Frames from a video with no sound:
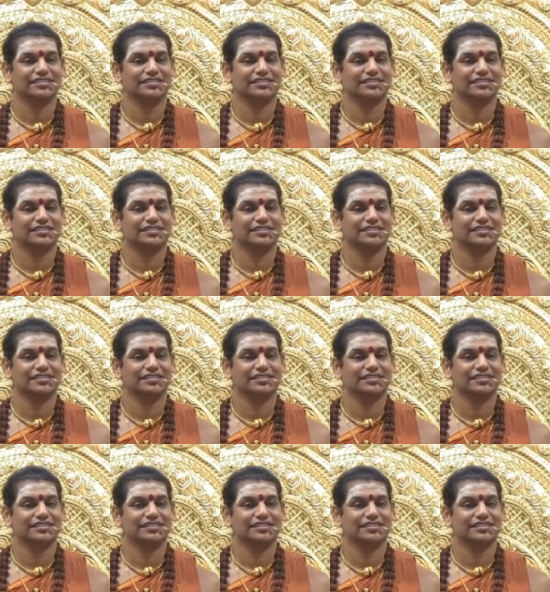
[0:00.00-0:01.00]
It is
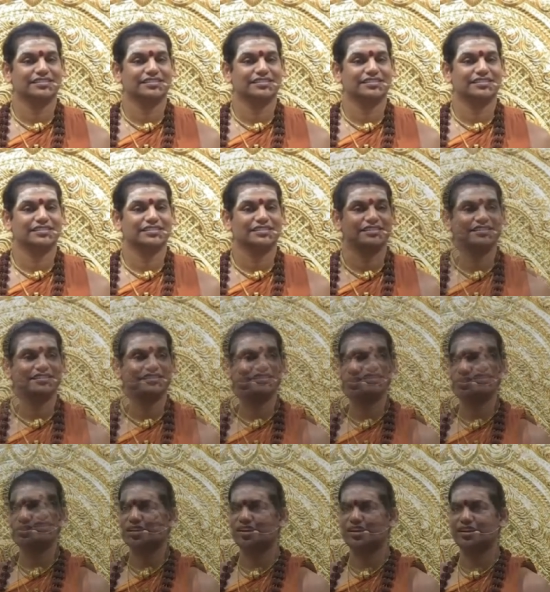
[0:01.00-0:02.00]
so
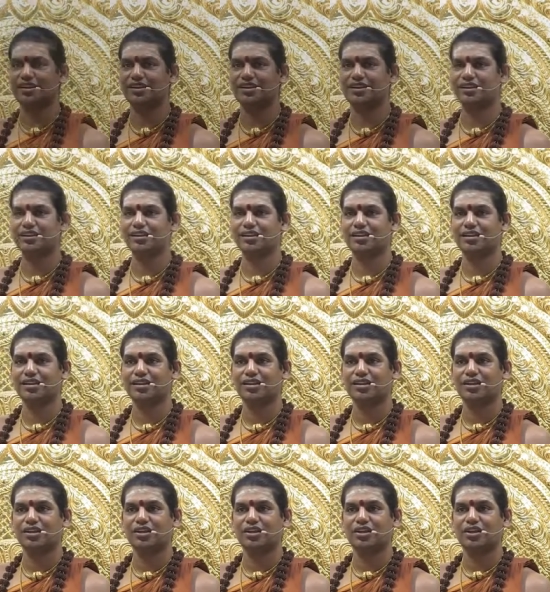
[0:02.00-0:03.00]
unfortunate.
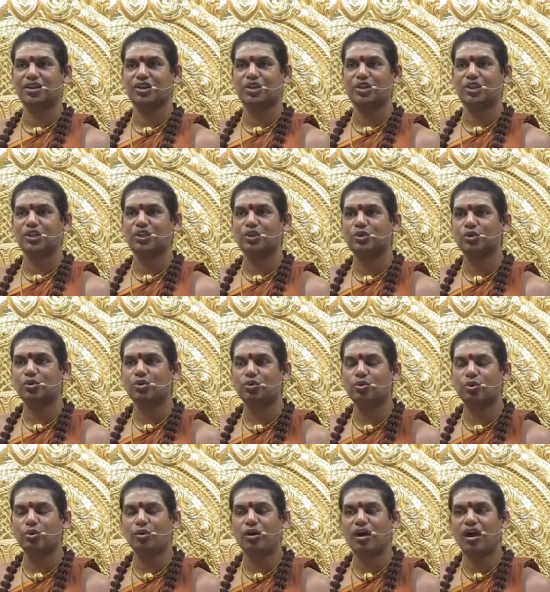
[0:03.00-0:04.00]
You
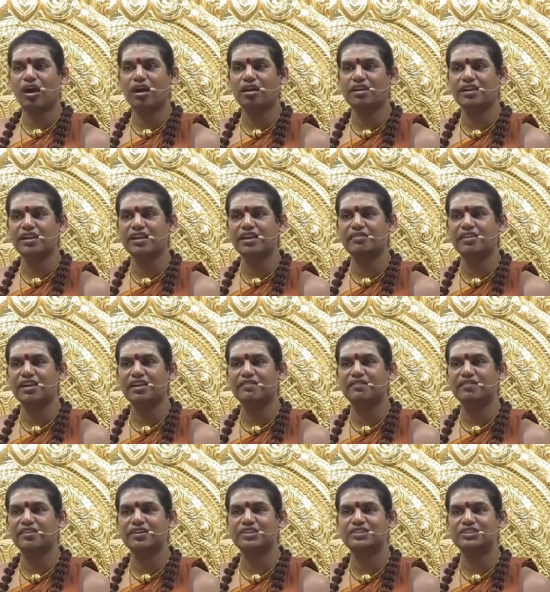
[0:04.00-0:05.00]
go on giving
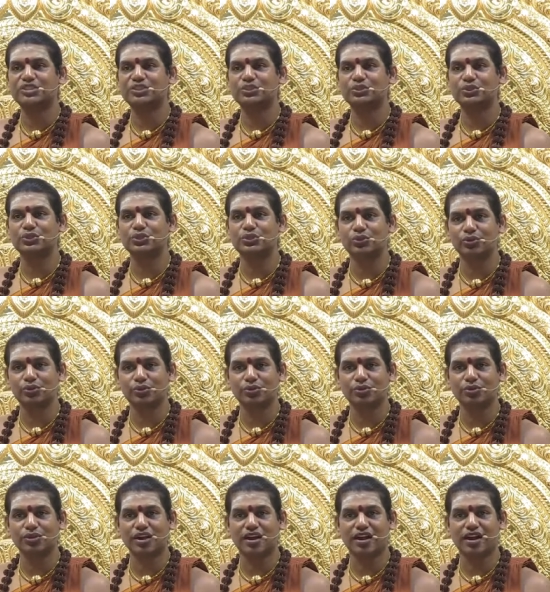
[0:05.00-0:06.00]
words to you
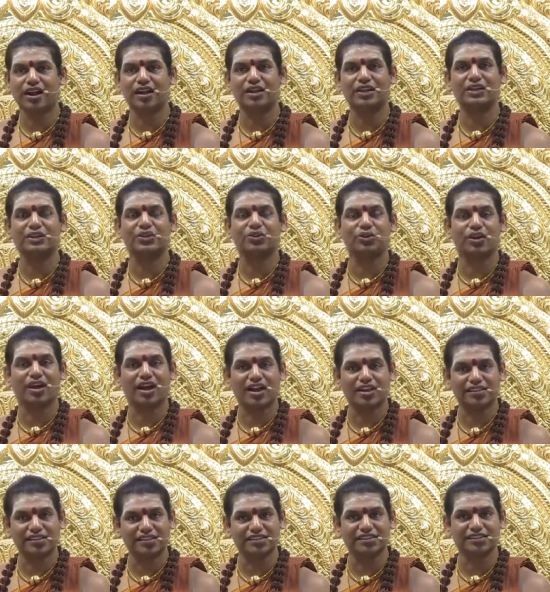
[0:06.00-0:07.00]
and to
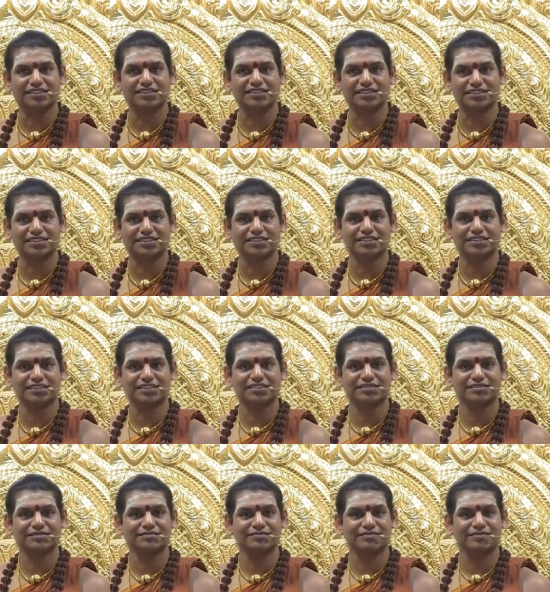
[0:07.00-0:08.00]
others
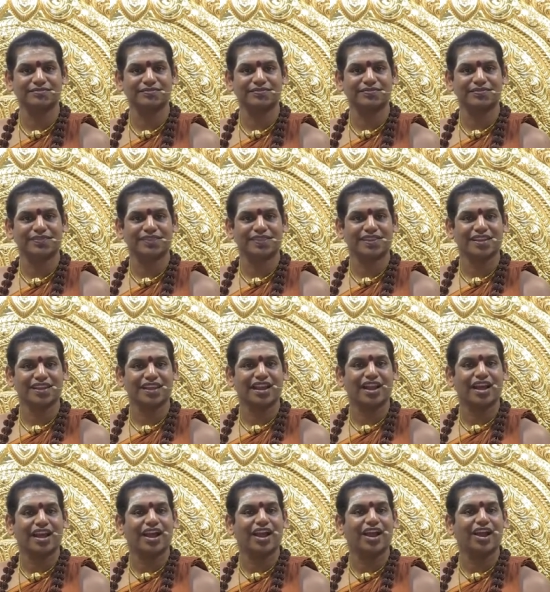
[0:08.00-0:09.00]

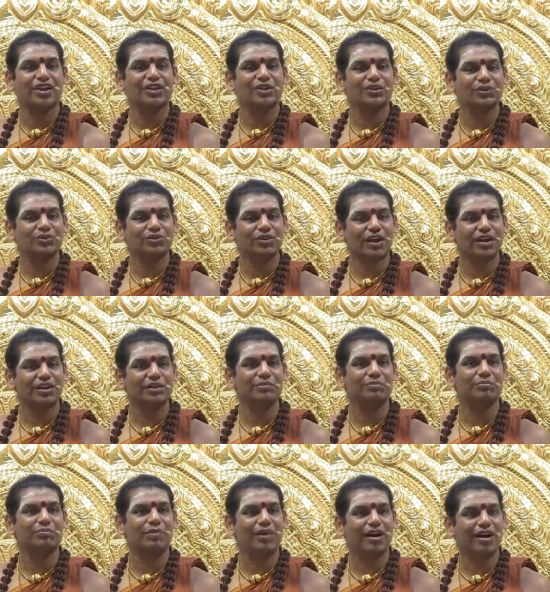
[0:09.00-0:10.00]
and do
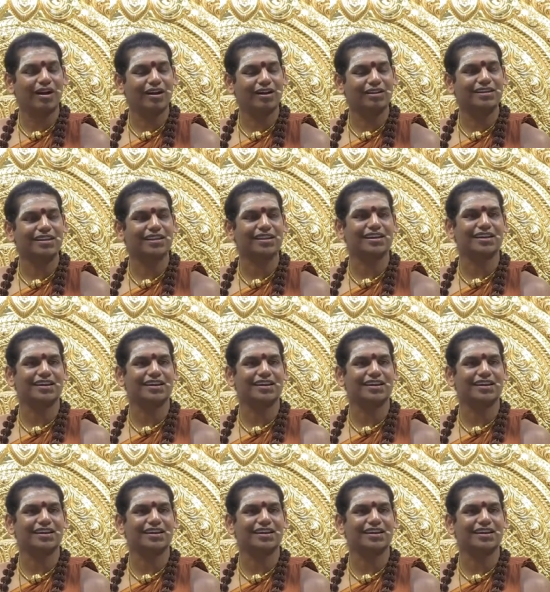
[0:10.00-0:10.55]
not bother